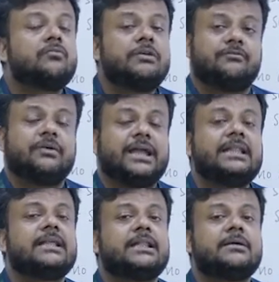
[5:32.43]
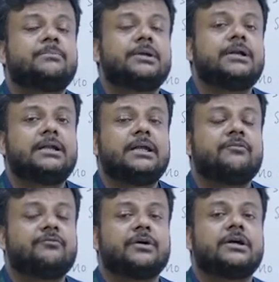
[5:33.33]
we find that the
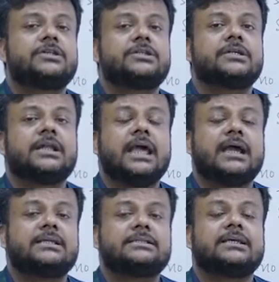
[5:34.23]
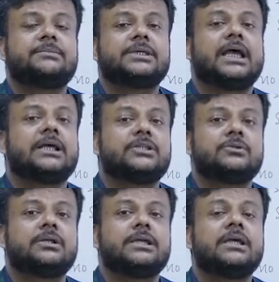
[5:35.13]
printf function accepts
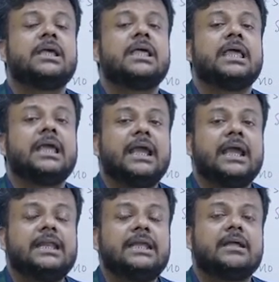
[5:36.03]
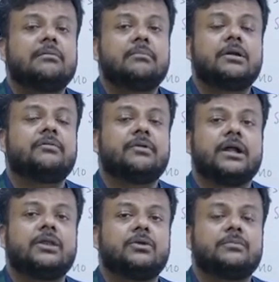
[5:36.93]
actually any number of
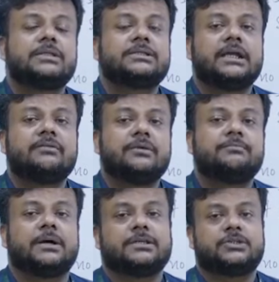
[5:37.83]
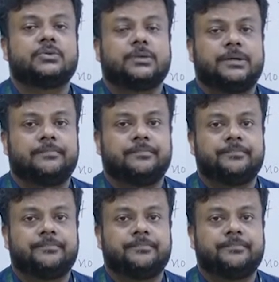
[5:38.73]
arguments that we pass to it.